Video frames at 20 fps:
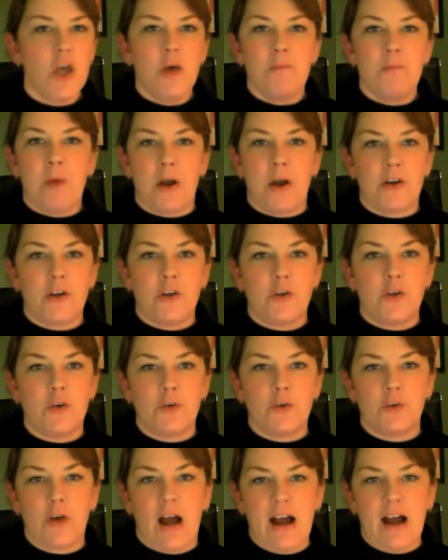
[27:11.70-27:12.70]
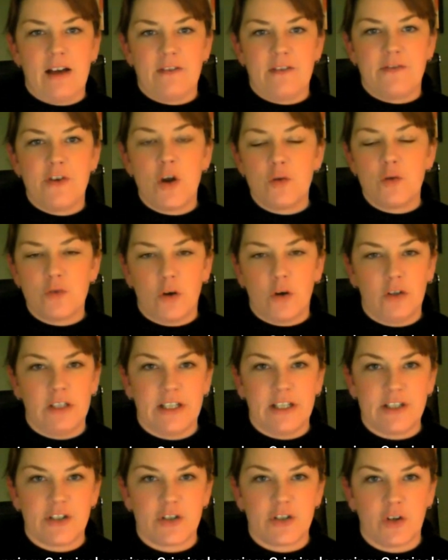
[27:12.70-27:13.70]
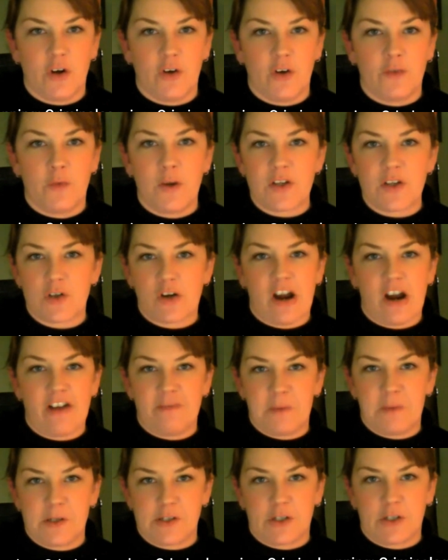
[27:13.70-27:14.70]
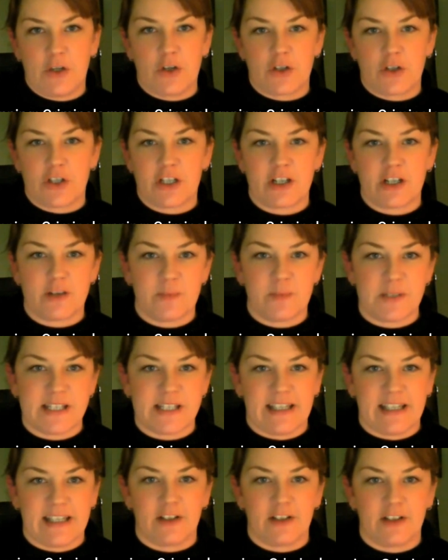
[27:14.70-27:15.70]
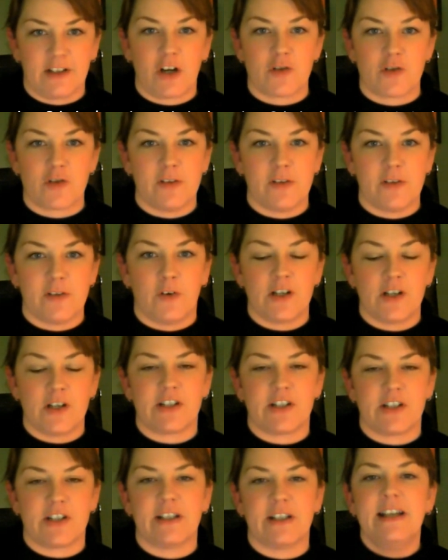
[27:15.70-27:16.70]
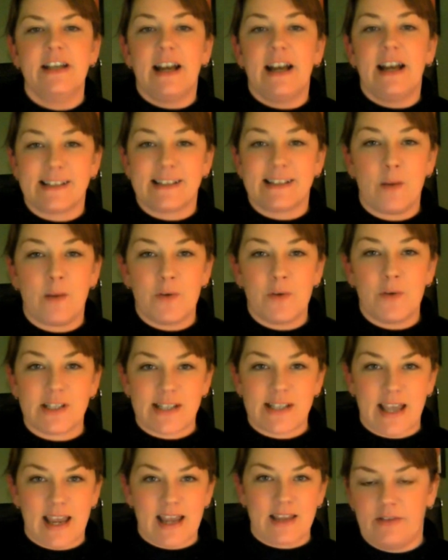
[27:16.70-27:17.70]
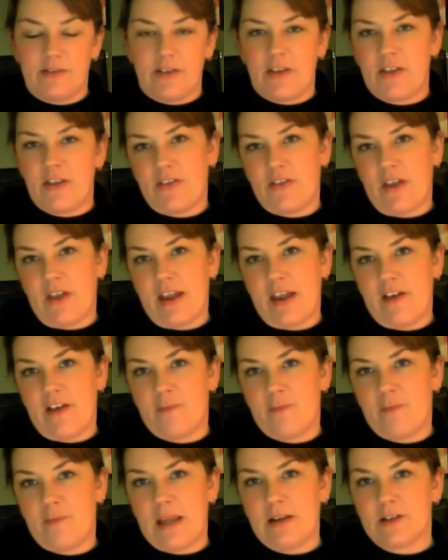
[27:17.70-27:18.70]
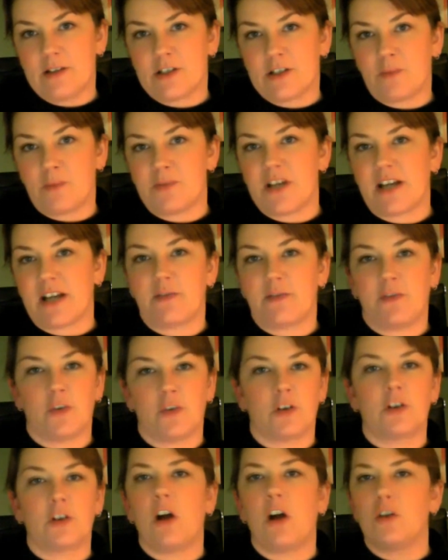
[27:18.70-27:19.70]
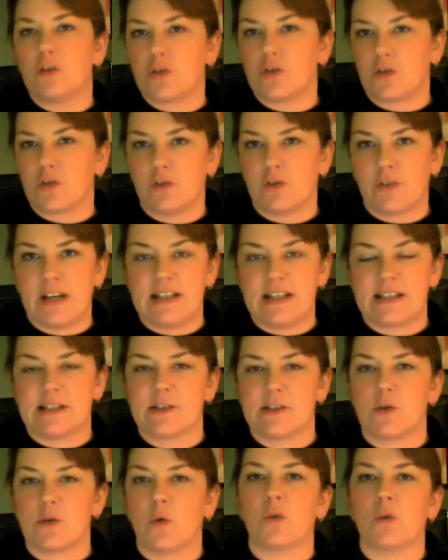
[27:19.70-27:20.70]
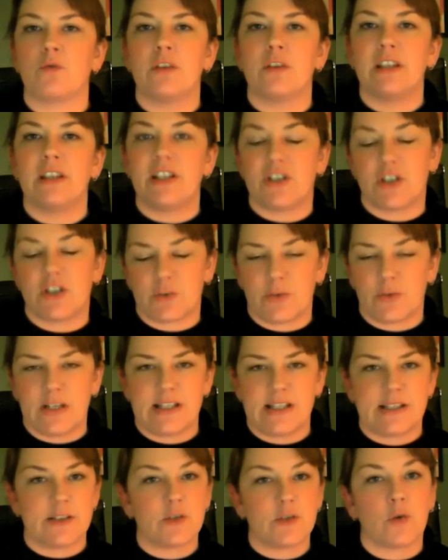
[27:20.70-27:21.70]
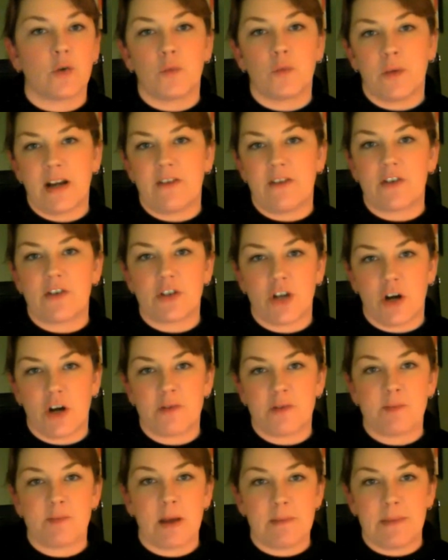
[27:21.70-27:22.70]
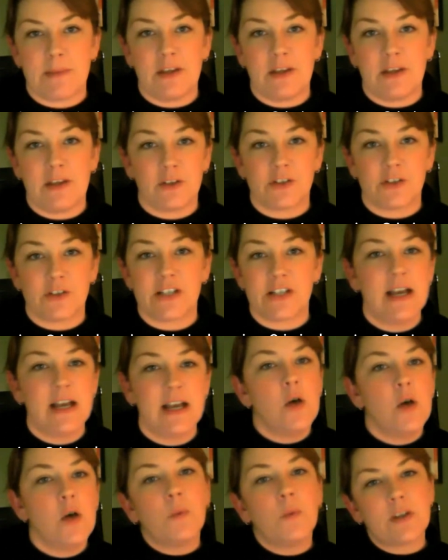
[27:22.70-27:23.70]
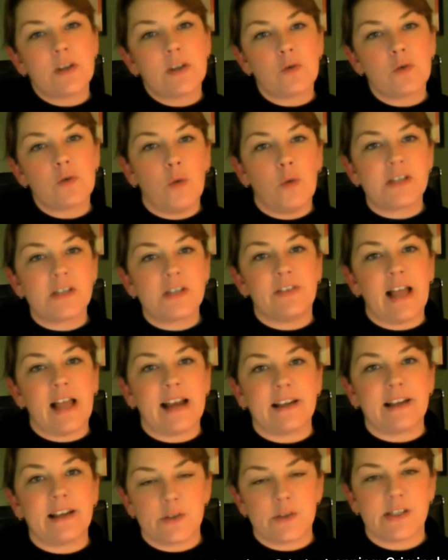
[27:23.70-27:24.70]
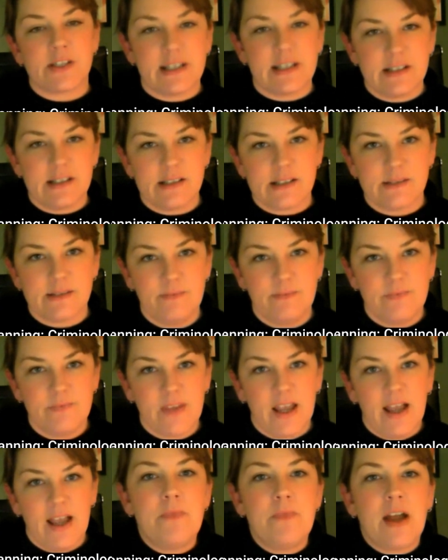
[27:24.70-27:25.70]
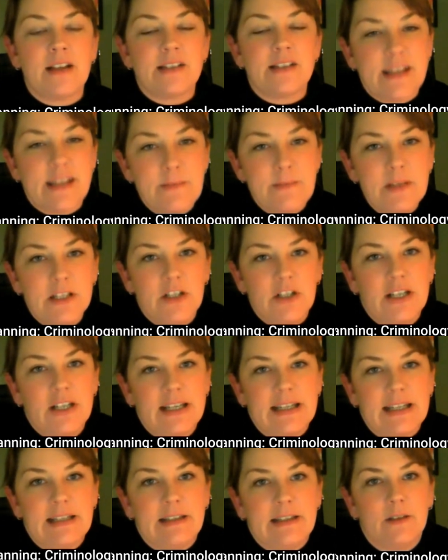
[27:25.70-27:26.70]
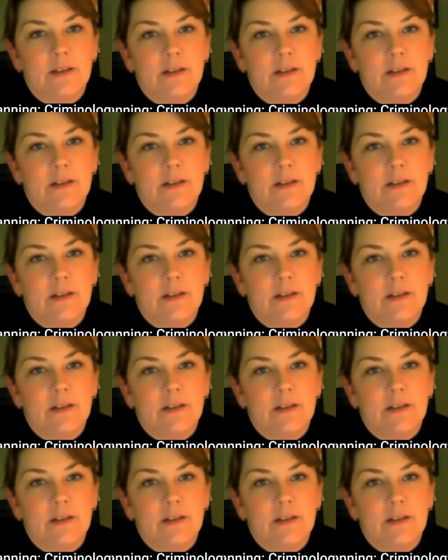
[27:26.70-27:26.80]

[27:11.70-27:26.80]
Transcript: but you have no knowledge of witchcraft persecution in a particular country of origin, and someone is saying that they've been subject for cultural reasons or religious reasons or whatever terms might be used, we don't always flag those things. And similarly,